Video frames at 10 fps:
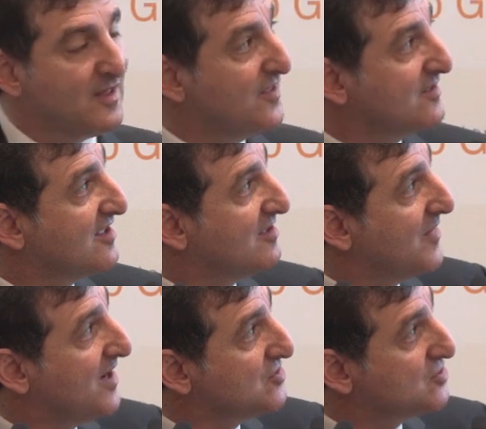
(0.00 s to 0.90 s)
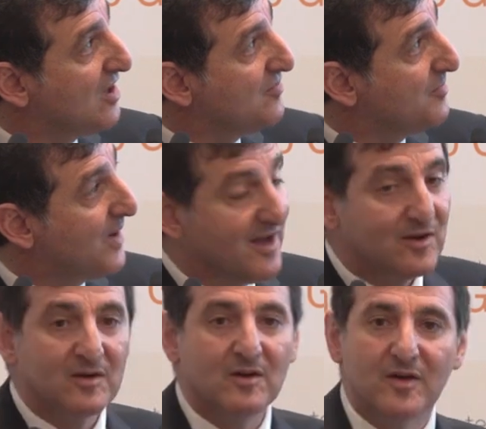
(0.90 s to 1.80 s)
This has a major driver. But
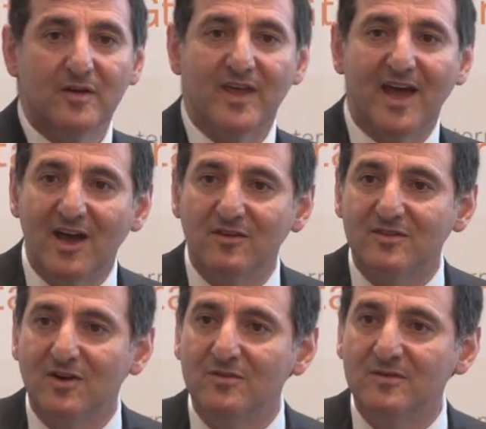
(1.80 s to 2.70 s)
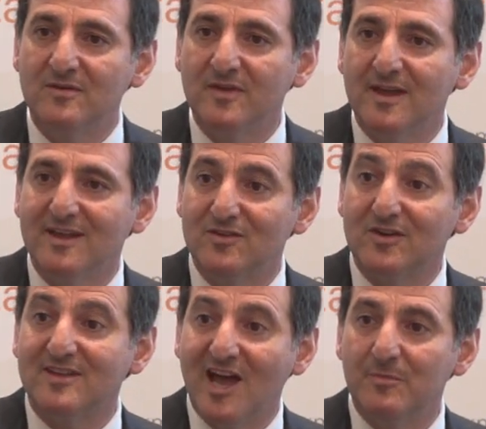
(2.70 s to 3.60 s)
the household is
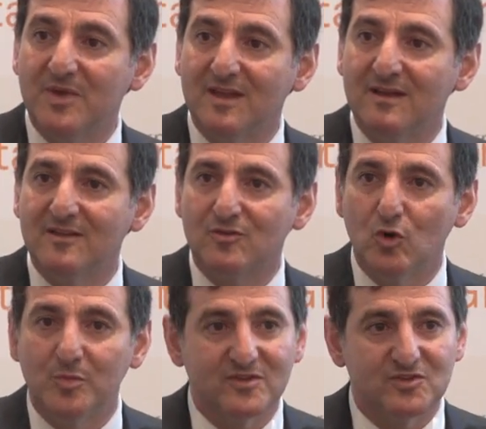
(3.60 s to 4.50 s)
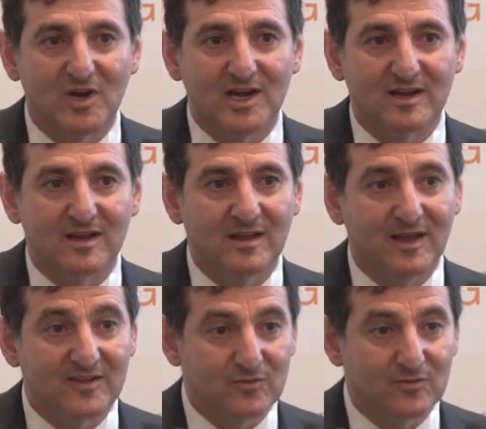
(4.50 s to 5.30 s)
not as happy as corporate Australia in